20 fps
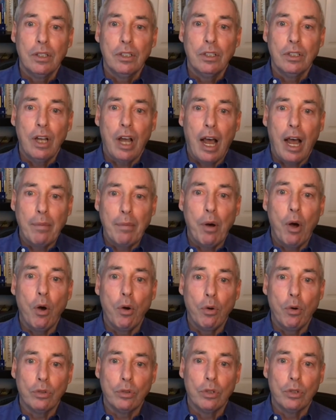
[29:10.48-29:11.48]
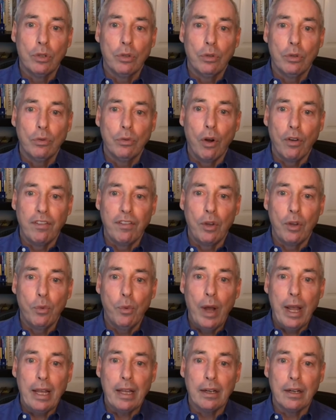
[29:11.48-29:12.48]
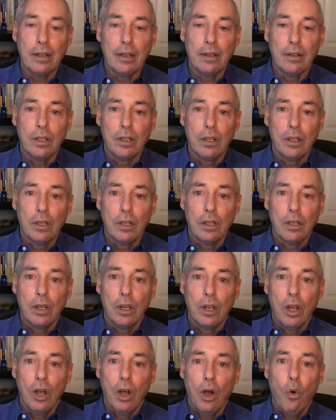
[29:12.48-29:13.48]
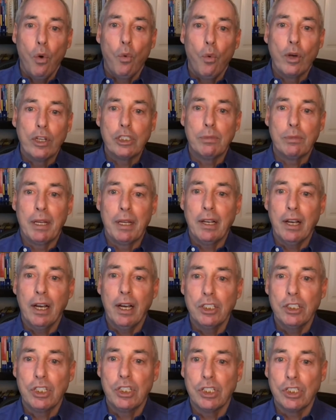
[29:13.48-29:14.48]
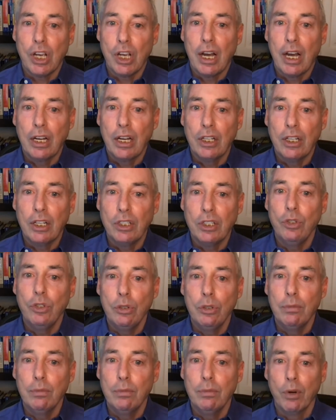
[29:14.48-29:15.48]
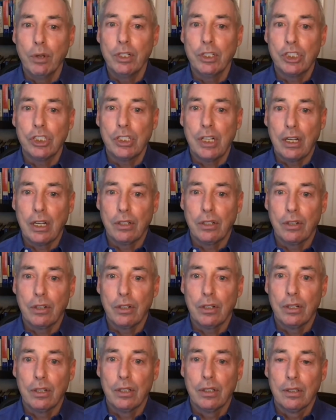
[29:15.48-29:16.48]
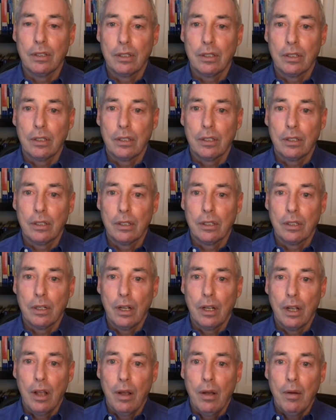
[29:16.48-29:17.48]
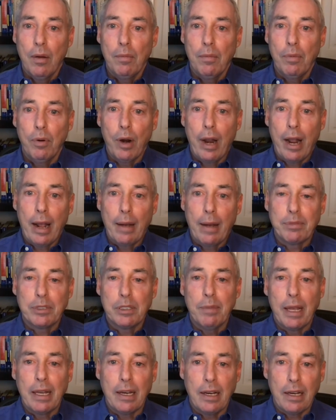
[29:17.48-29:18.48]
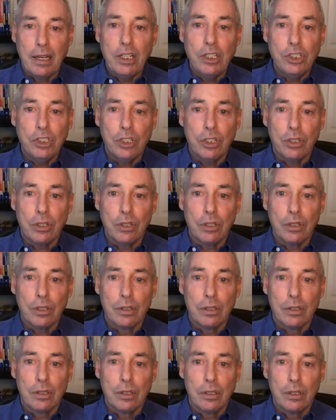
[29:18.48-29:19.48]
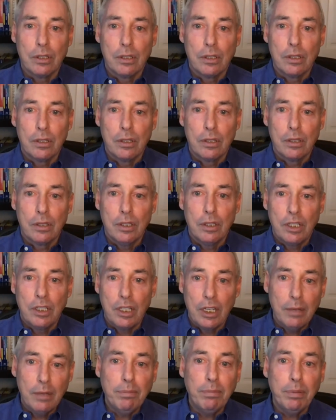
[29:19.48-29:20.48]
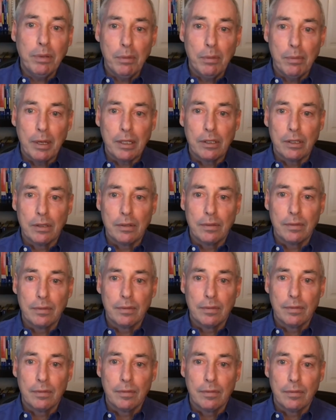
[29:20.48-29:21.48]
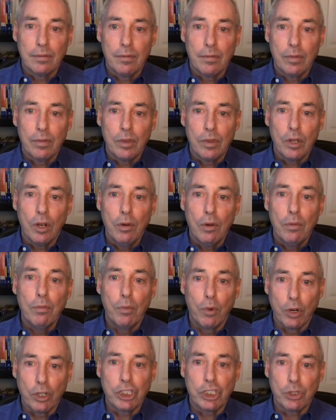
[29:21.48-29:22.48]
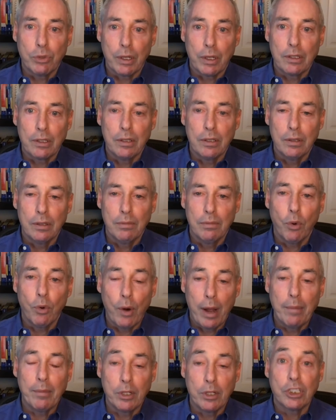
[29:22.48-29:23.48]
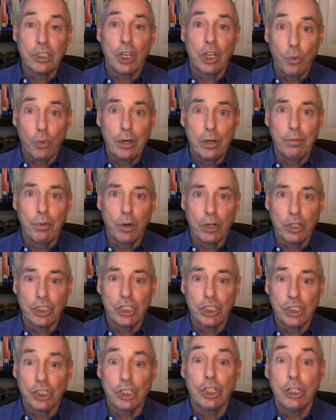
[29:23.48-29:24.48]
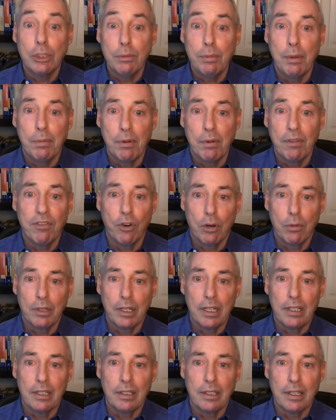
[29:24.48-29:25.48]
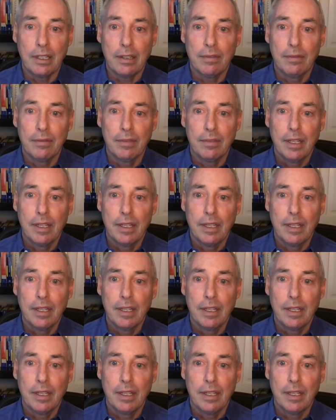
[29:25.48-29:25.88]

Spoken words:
to uphold Roe v. Wade was because this undue burden standard perhaps made it easier to implement more strict parameters on when abortions could be performed legally.